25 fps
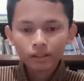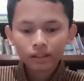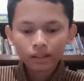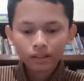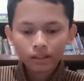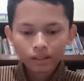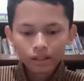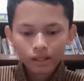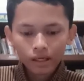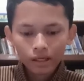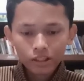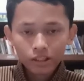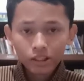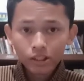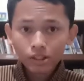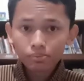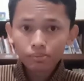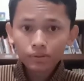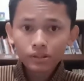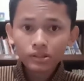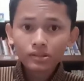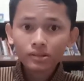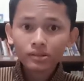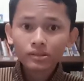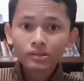and
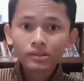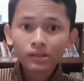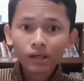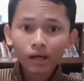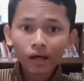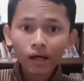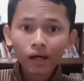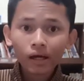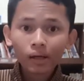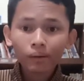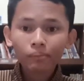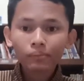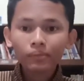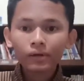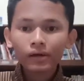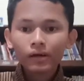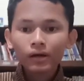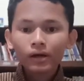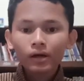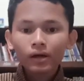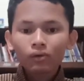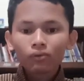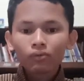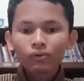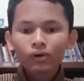especially time,
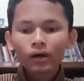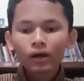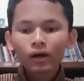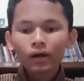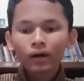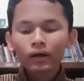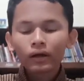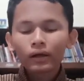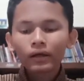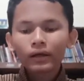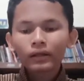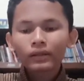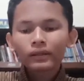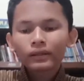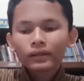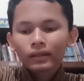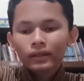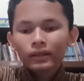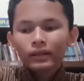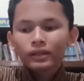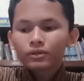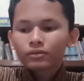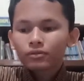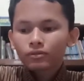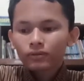where it
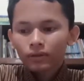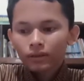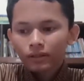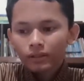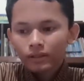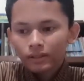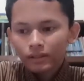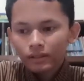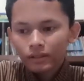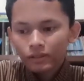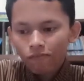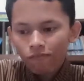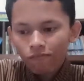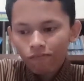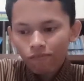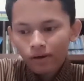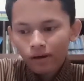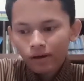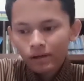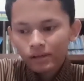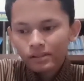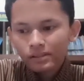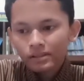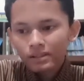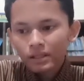literally
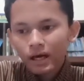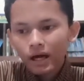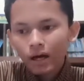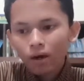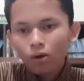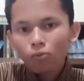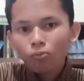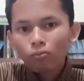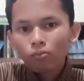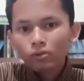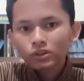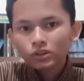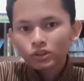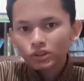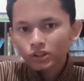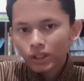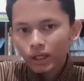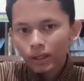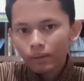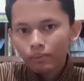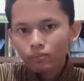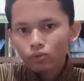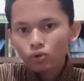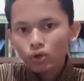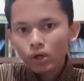defines how much
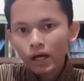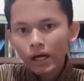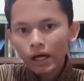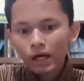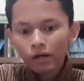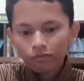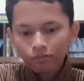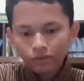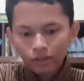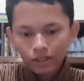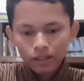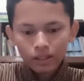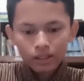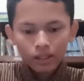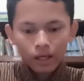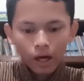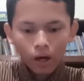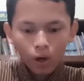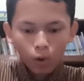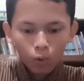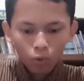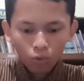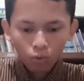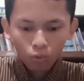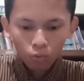time you have in
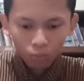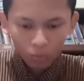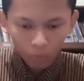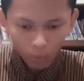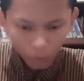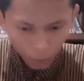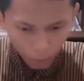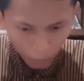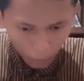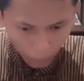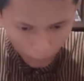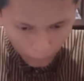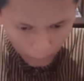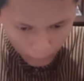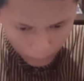our world.